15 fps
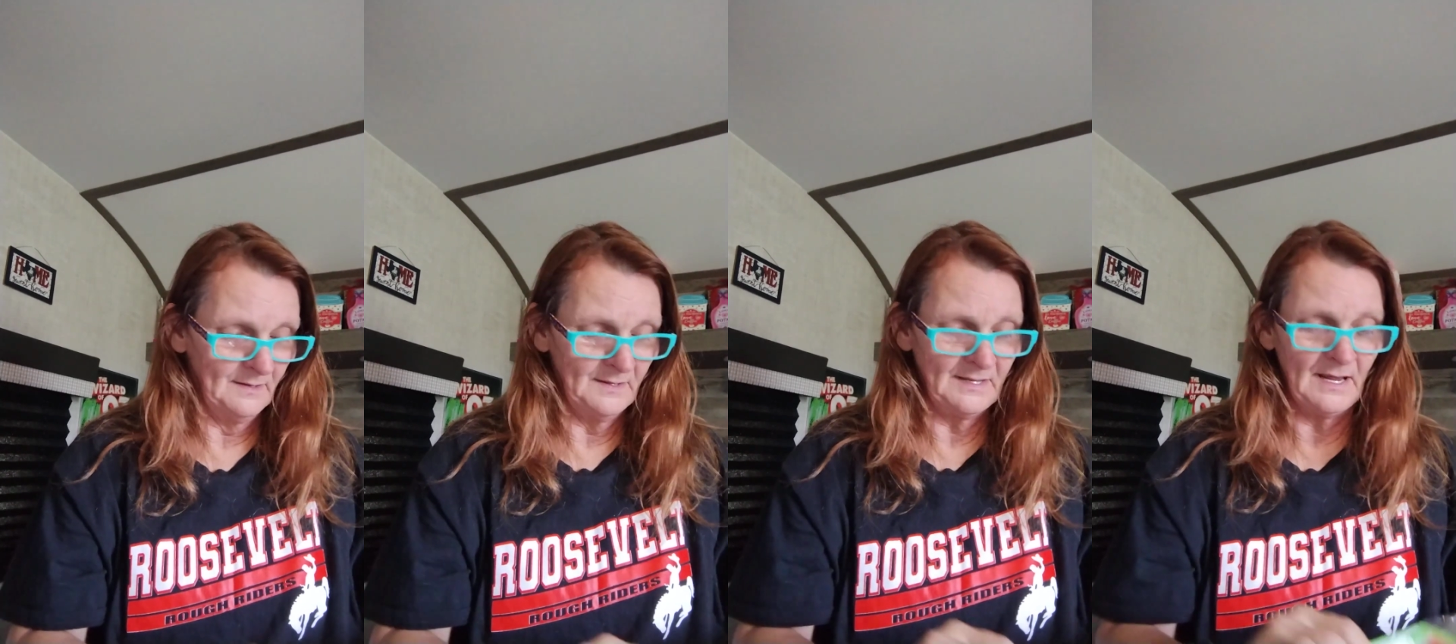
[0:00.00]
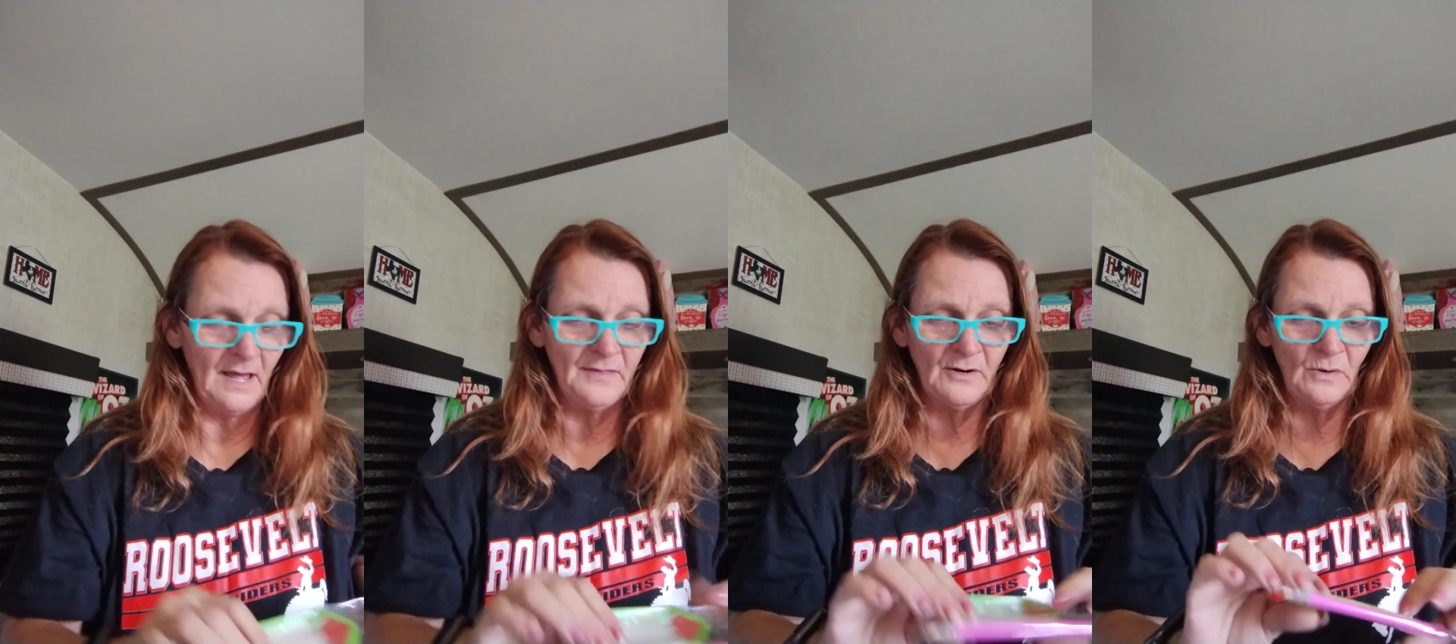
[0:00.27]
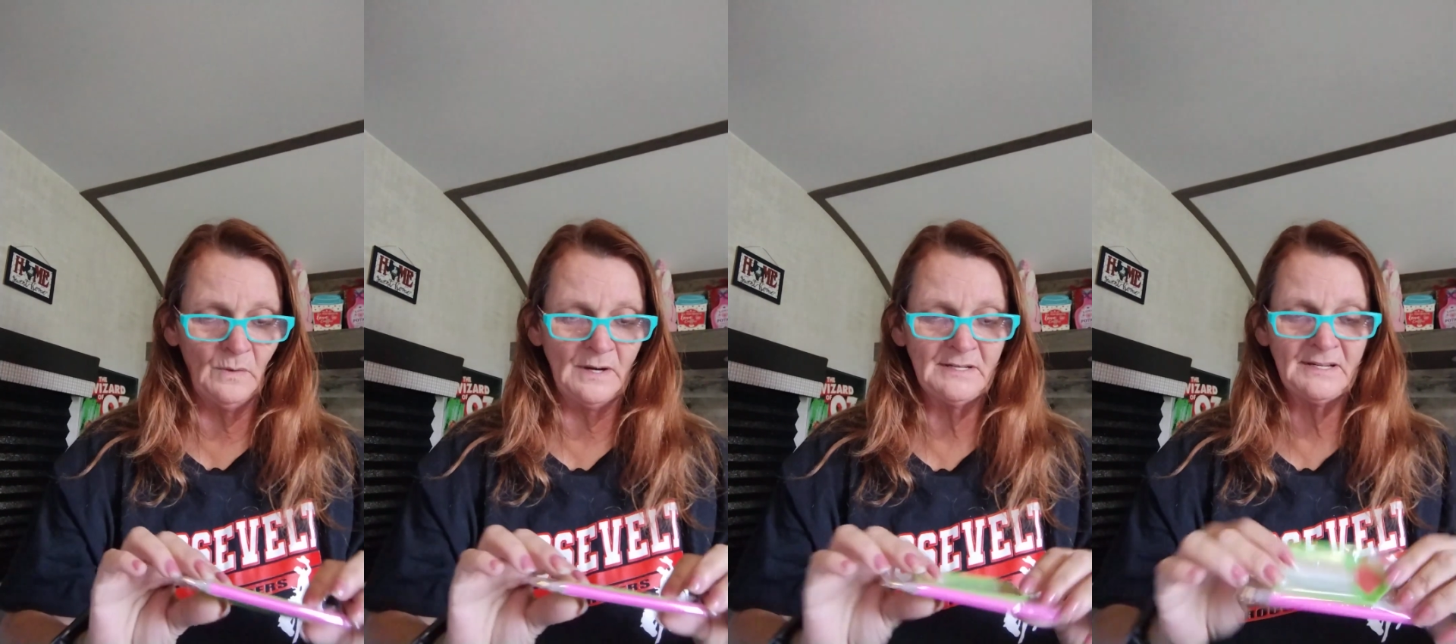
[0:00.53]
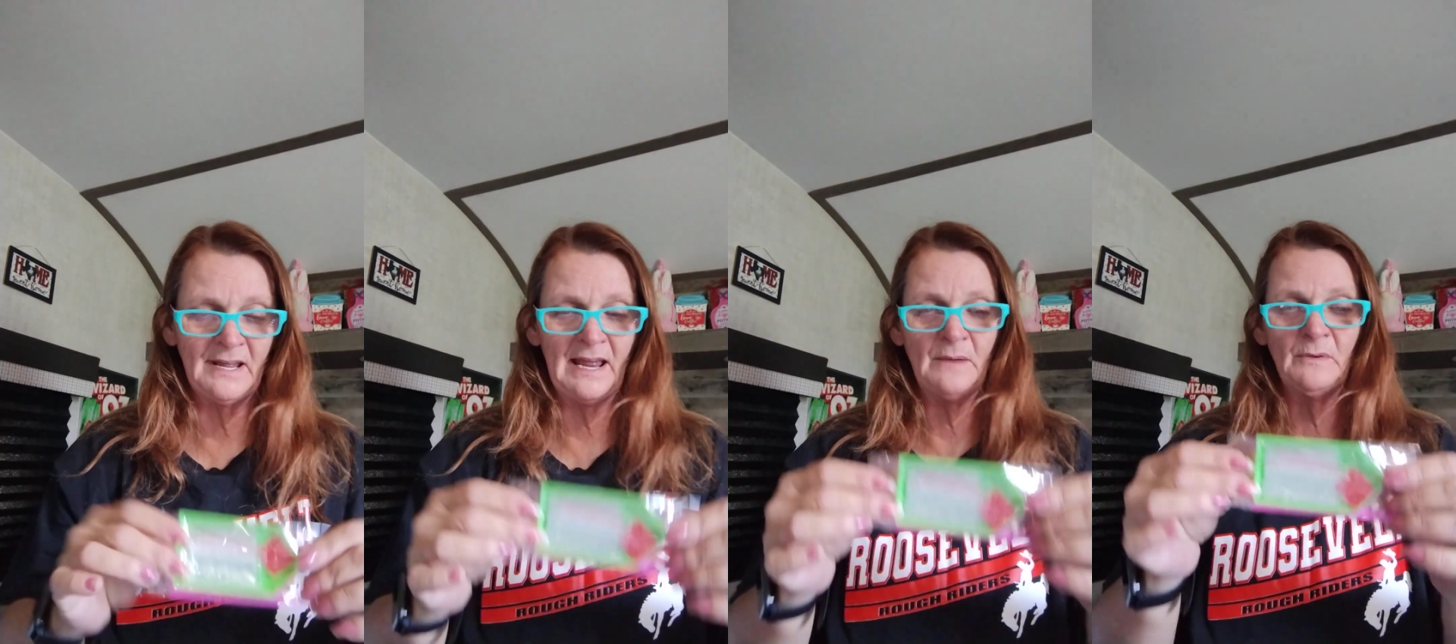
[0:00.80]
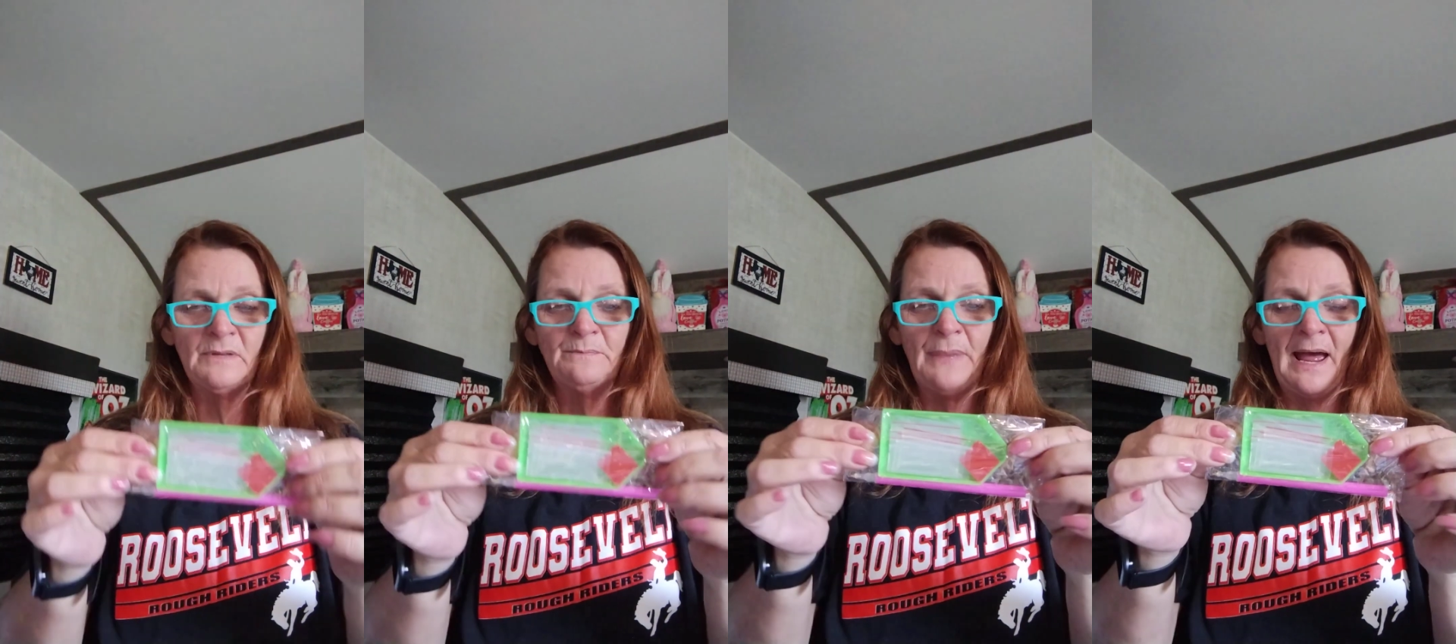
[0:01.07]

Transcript: the other one came with